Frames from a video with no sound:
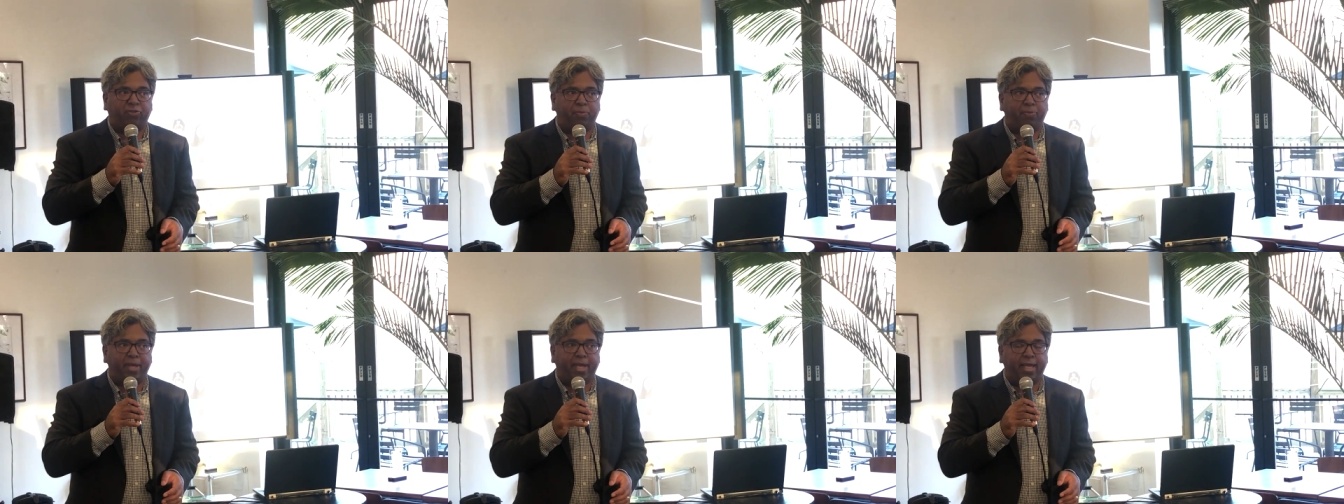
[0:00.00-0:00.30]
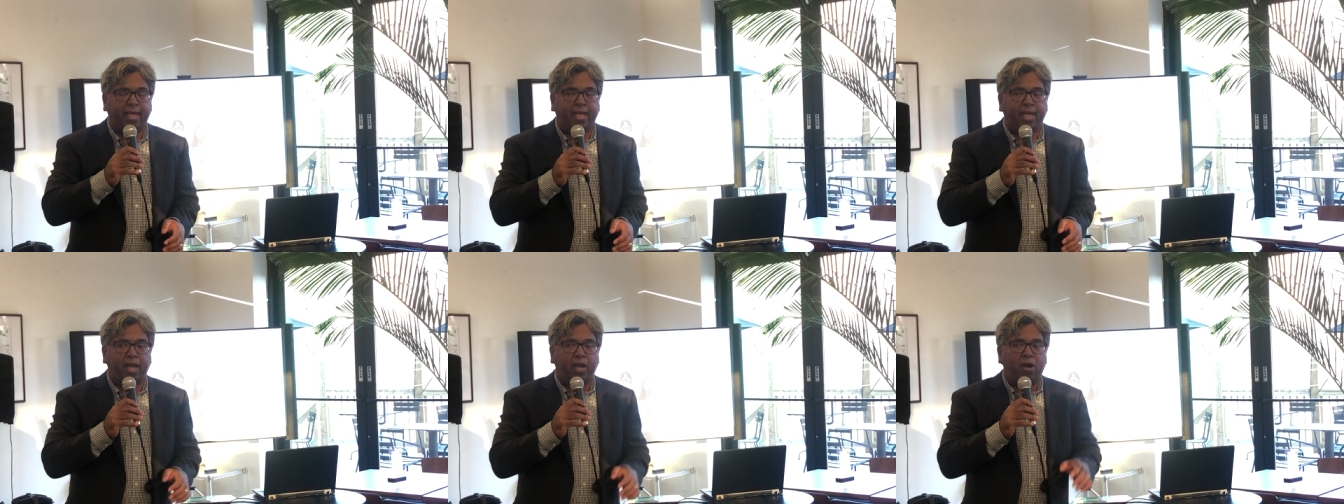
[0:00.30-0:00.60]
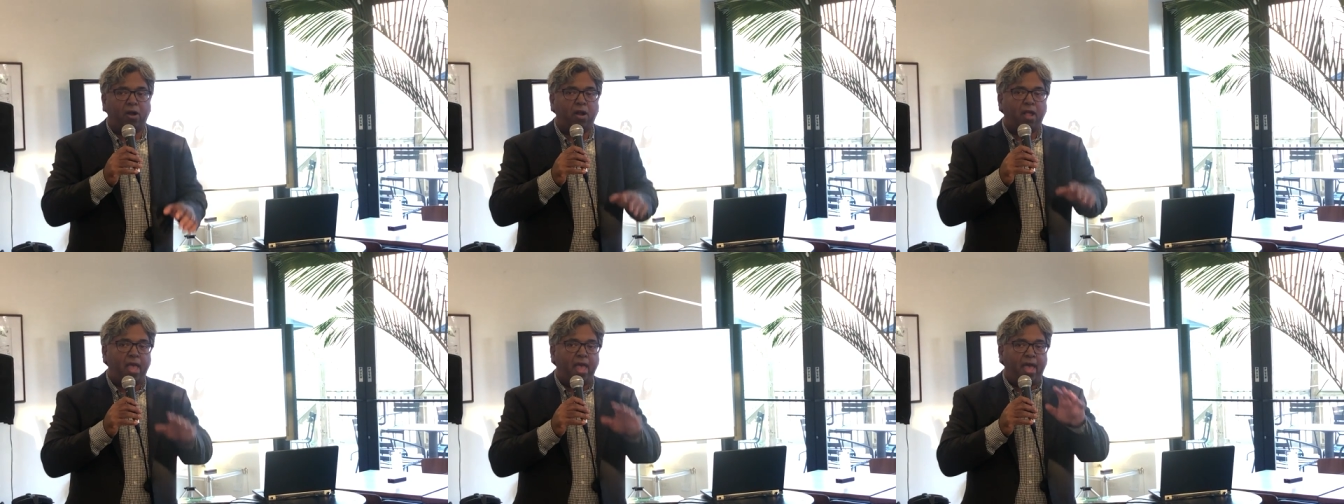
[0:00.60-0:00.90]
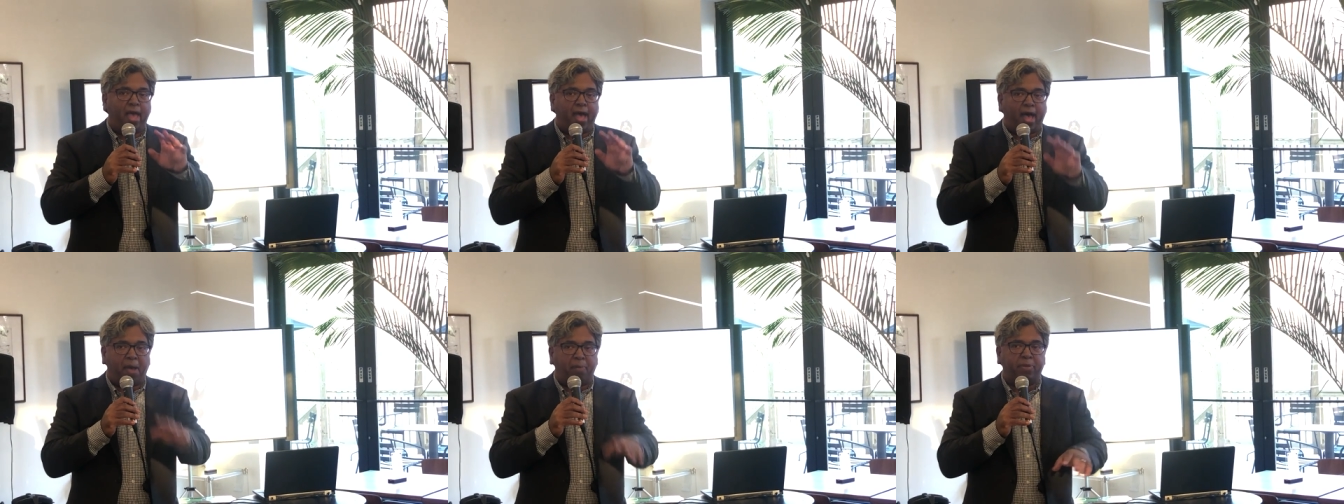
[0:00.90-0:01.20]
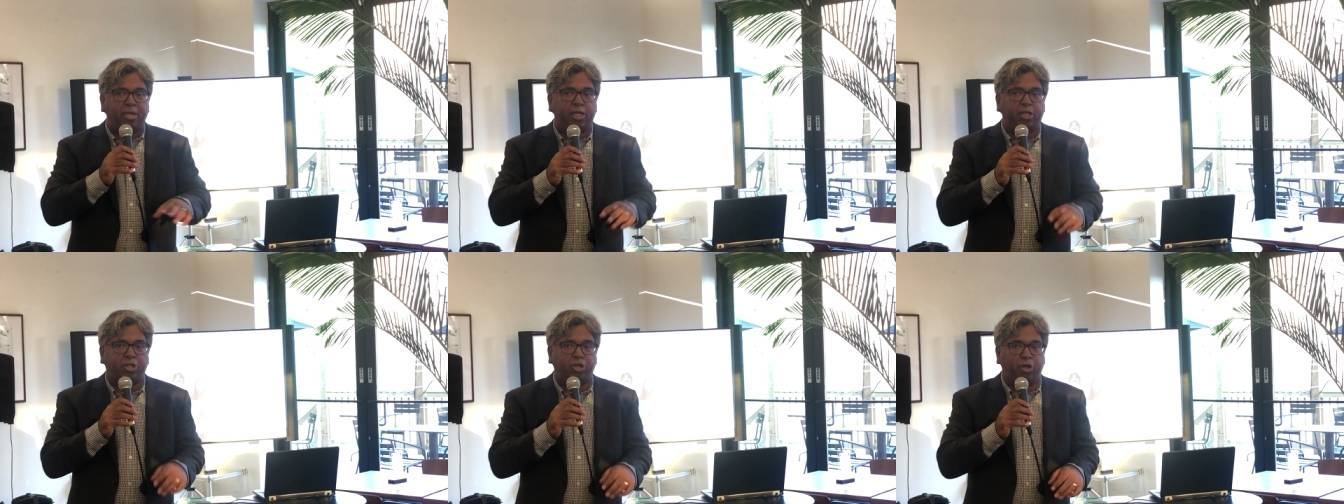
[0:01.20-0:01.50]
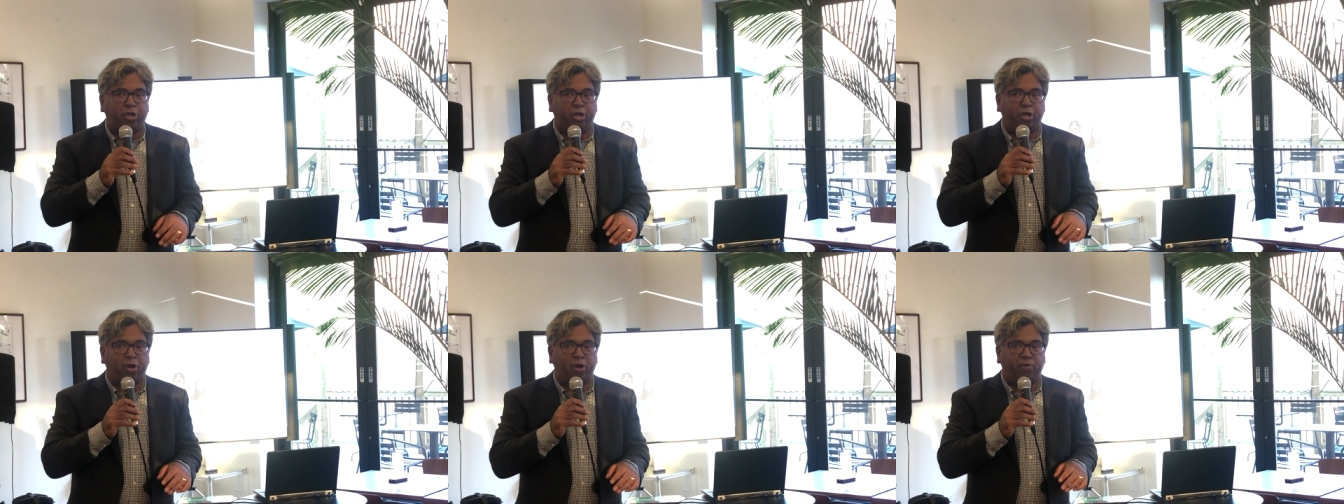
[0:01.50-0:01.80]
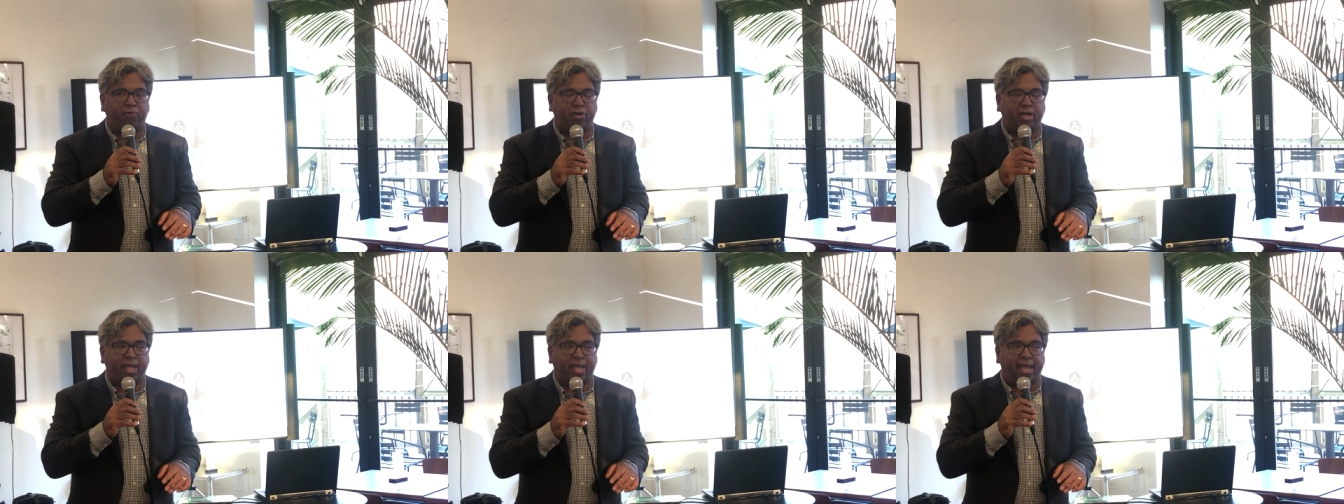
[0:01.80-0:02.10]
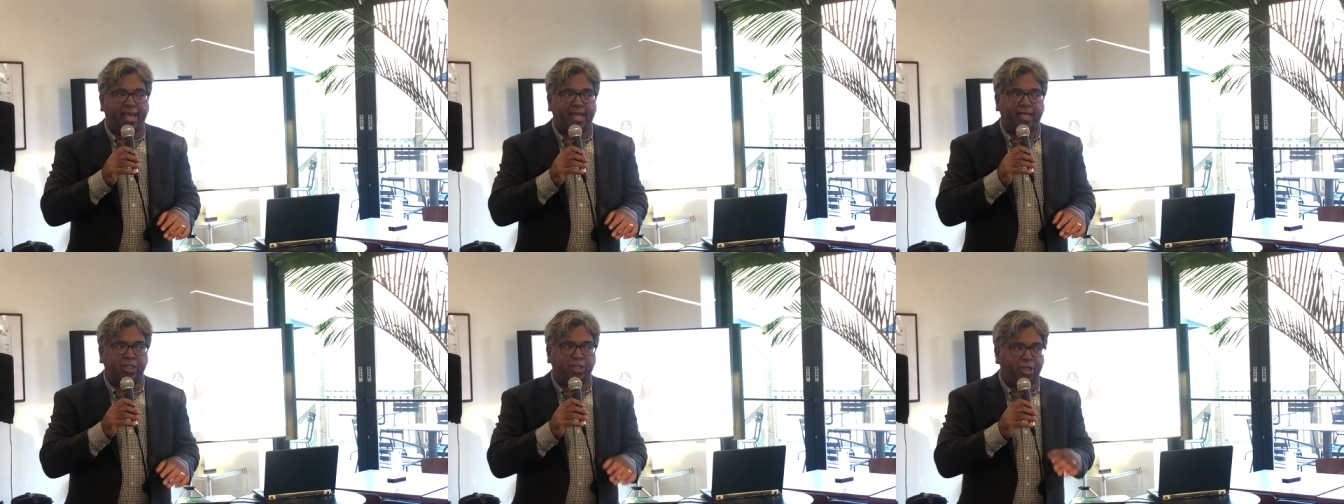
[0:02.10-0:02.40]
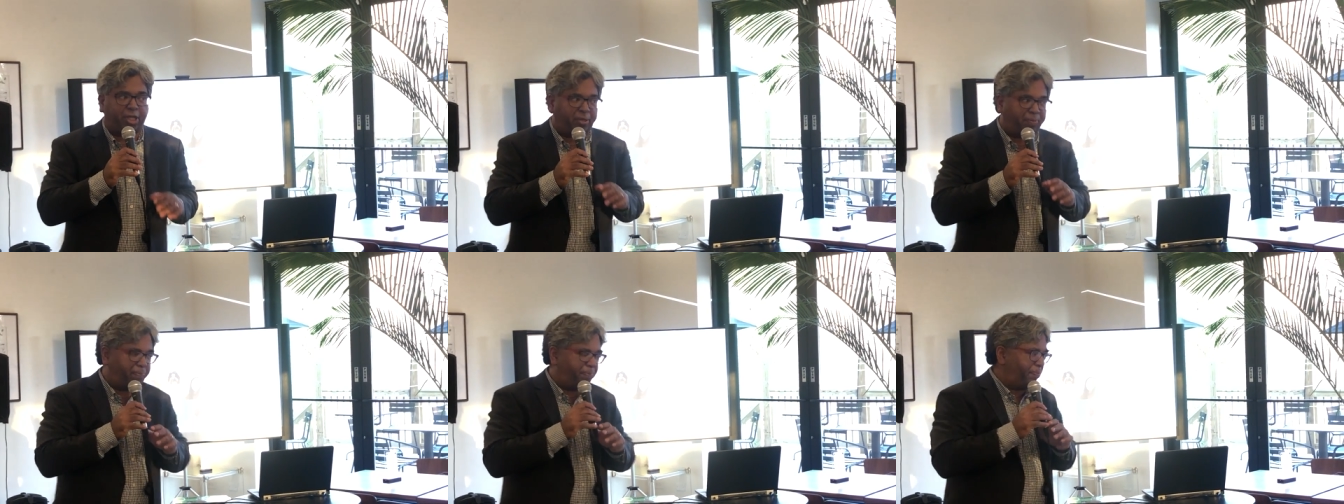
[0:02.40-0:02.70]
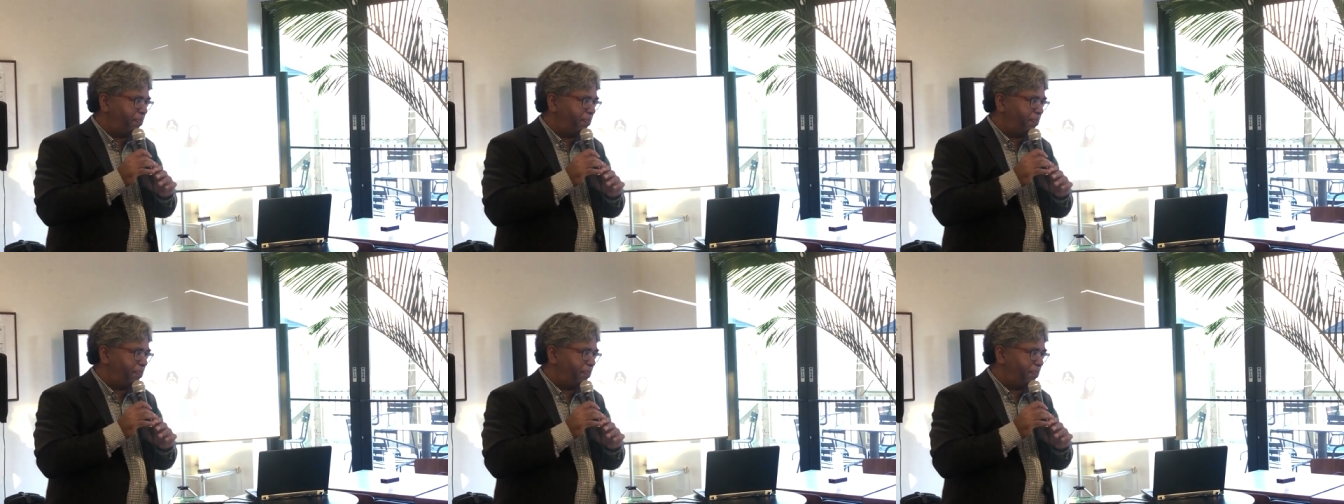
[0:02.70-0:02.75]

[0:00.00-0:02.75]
for being here. I'm gonna turn it over to Angie.